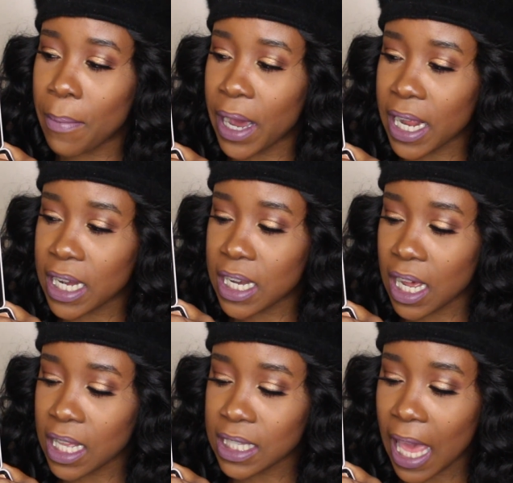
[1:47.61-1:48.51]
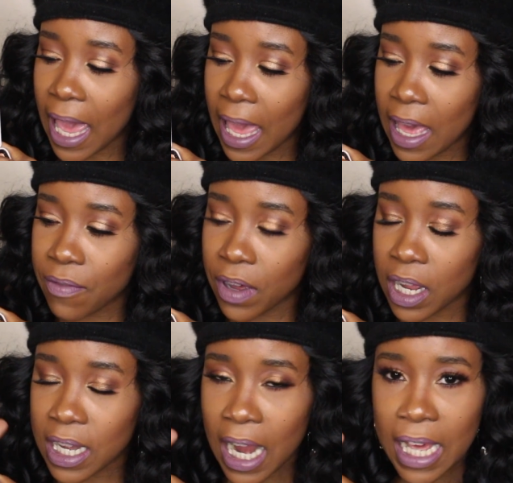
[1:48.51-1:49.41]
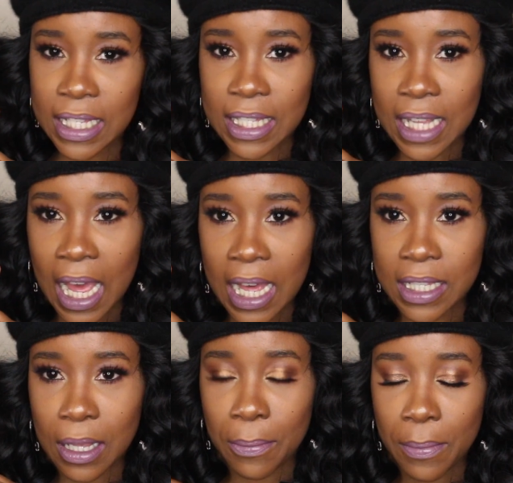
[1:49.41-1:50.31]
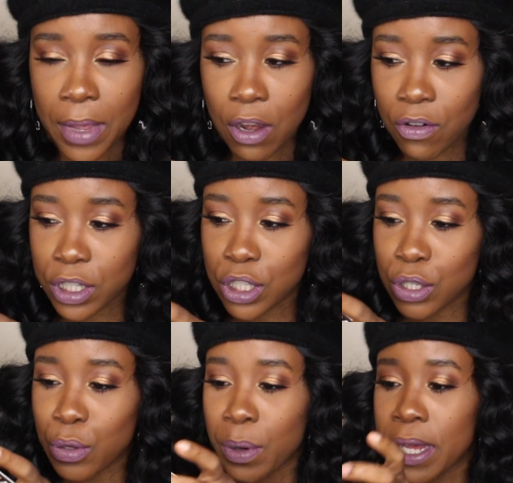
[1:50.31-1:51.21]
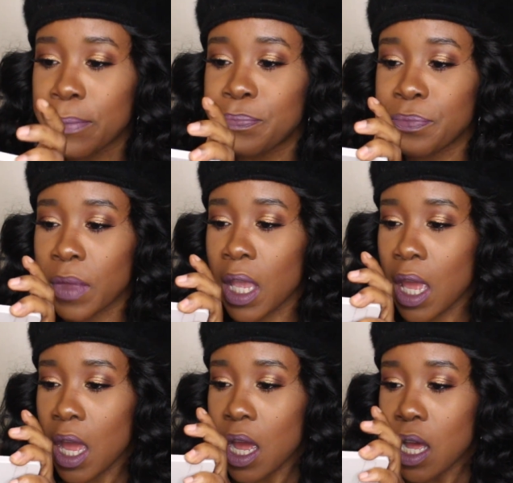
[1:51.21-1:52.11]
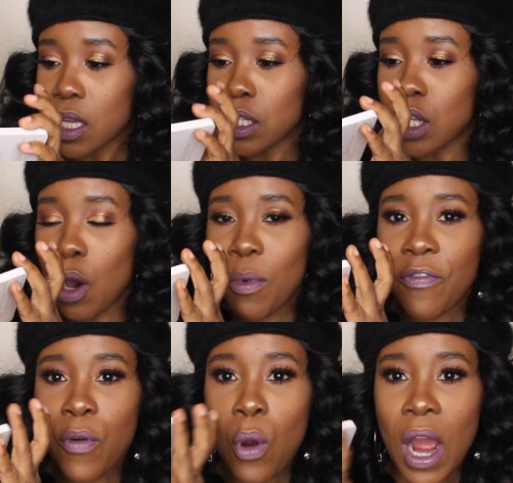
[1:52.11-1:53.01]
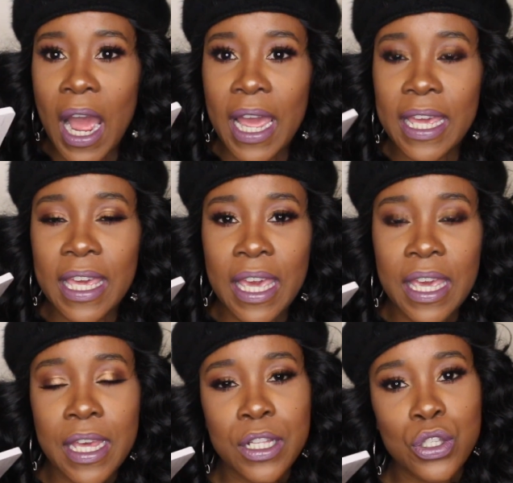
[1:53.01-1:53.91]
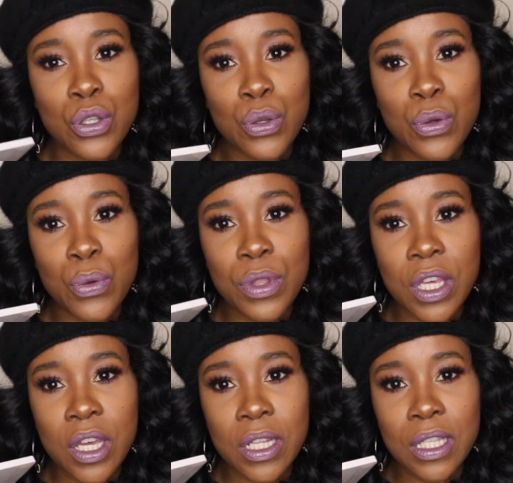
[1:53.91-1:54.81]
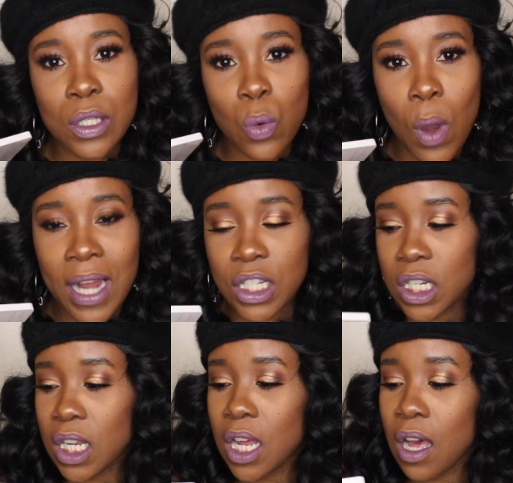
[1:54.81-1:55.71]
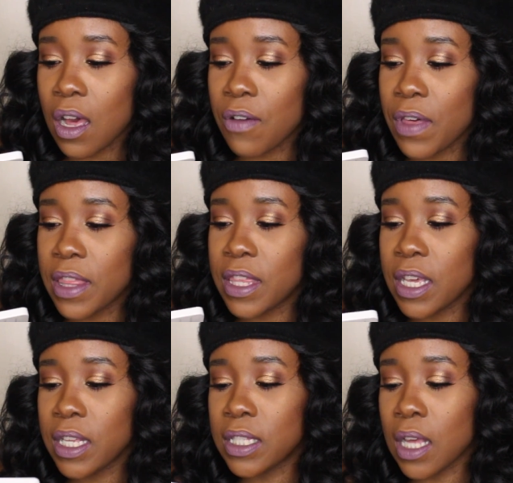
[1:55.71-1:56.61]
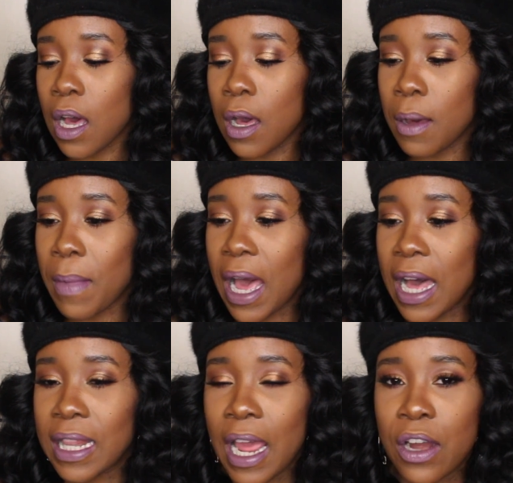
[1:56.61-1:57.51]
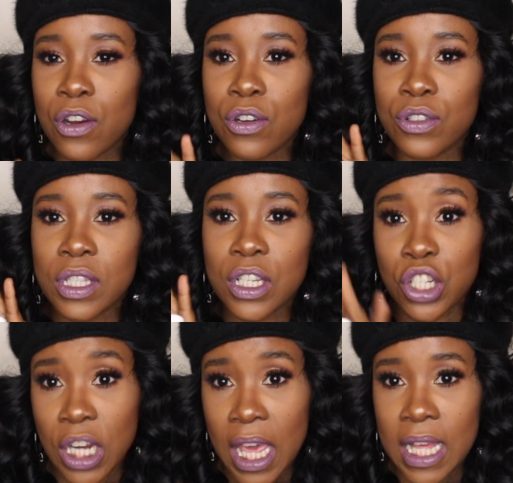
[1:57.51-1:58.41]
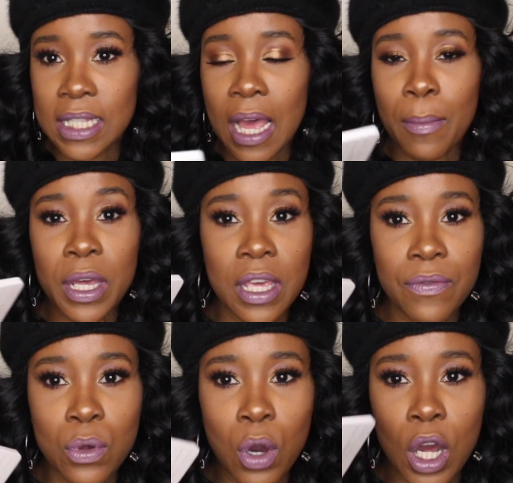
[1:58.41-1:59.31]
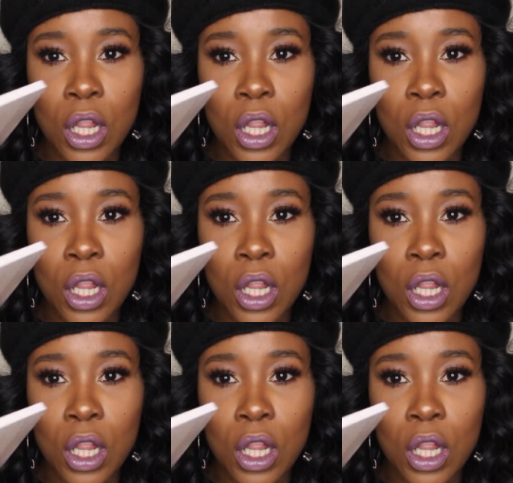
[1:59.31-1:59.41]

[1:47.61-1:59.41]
but it does have a nice size mirror to it. So before I get into the swatching of these highlighters shades, I'm going to give you a